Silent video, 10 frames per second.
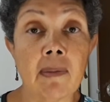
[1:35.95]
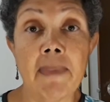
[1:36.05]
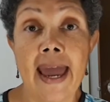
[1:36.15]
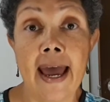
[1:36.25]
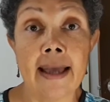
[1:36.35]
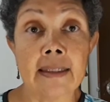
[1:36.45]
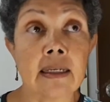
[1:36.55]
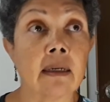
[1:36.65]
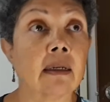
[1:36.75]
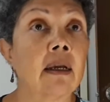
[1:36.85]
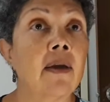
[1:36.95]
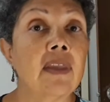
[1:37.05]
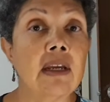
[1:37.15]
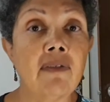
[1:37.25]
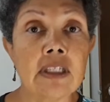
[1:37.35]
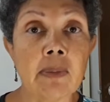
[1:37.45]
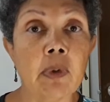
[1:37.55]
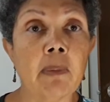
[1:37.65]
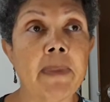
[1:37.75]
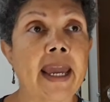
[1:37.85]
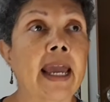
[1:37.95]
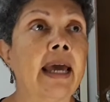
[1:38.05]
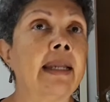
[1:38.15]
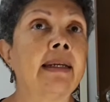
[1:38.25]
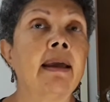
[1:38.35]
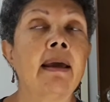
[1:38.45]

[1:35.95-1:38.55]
Mask, The Invisible Man,